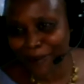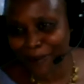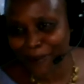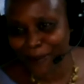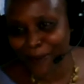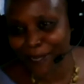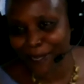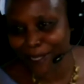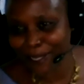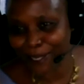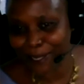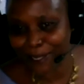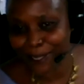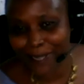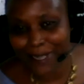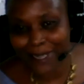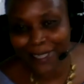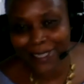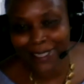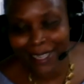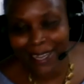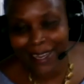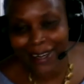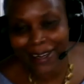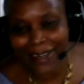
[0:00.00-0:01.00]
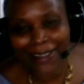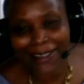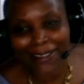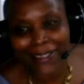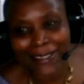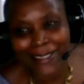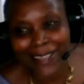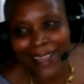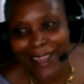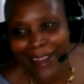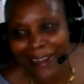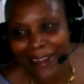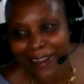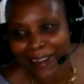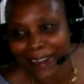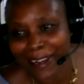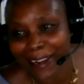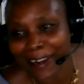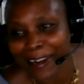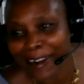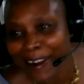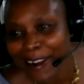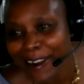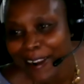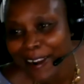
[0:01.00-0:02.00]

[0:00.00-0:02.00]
question. He's an insider.